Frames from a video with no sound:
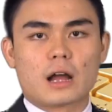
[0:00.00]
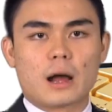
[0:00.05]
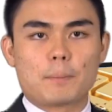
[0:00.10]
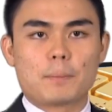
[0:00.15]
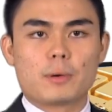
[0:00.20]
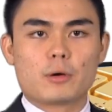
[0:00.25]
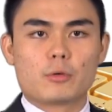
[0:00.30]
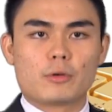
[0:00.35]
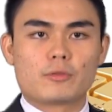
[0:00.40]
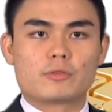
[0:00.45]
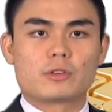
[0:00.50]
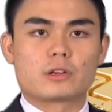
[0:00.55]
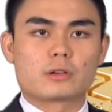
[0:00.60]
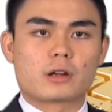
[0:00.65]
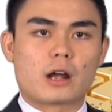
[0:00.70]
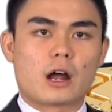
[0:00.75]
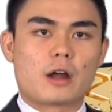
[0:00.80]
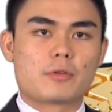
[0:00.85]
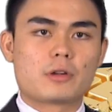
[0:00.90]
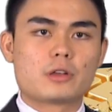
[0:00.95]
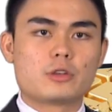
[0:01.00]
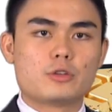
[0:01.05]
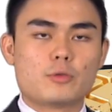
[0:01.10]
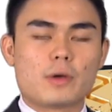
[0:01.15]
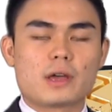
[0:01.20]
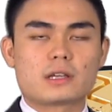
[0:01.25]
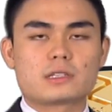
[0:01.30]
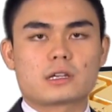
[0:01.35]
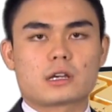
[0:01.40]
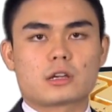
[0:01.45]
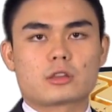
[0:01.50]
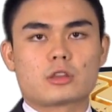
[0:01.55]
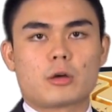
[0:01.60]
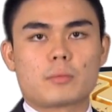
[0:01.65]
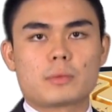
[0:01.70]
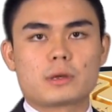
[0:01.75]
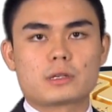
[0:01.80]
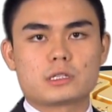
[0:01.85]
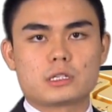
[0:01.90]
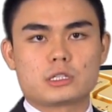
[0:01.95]
Coupled with the current US
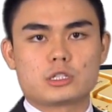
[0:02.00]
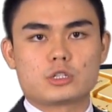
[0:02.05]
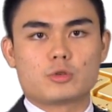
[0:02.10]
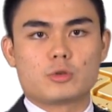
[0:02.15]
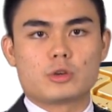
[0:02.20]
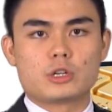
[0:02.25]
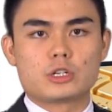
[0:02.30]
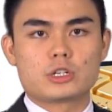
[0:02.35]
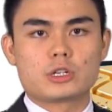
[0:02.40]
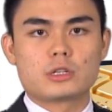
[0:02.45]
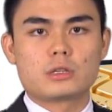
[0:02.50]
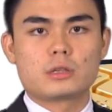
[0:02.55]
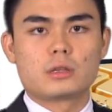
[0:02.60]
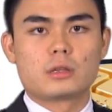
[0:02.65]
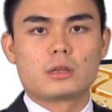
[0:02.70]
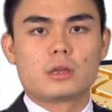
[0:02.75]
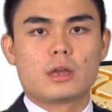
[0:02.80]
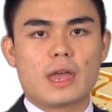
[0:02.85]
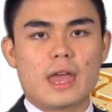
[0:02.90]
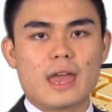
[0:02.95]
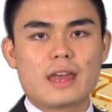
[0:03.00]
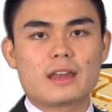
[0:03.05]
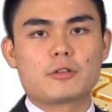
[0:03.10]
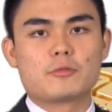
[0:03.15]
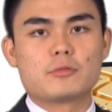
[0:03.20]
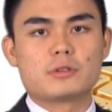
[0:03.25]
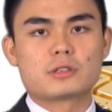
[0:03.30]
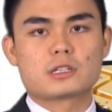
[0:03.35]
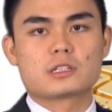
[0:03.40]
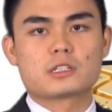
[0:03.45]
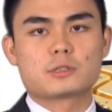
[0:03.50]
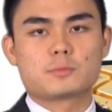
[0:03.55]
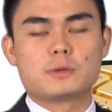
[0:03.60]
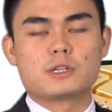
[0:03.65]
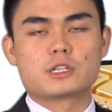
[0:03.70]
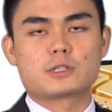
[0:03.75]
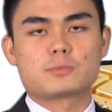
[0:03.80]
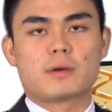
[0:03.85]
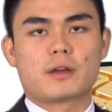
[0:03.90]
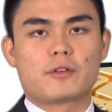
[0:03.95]
economic situation and a recent
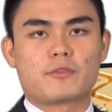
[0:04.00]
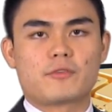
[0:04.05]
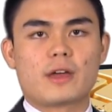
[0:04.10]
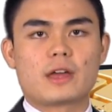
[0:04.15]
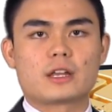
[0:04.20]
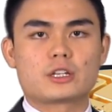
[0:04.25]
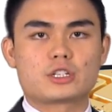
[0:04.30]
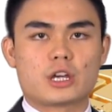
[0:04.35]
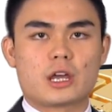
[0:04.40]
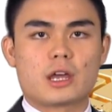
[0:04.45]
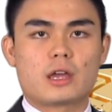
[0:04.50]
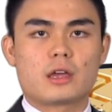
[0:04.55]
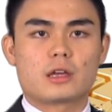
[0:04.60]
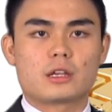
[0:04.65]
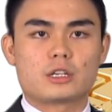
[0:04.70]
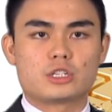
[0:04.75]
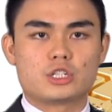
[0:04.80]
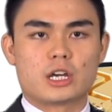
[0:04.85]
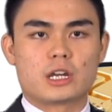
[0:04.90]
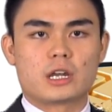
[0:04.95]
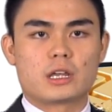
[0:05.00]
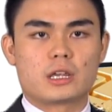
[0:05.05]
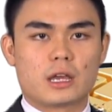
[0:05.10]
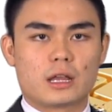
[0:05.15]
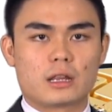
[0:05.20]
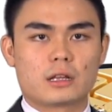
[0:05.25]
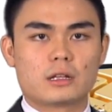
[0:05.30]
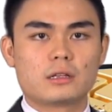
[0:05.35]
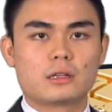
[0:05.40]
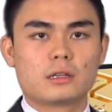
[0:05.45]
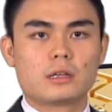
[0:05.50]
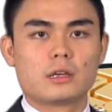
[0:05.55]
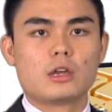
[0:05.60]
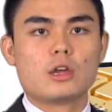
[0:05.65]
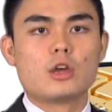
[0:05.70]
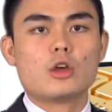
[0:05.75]
speech by Fed Chair Janet Yellen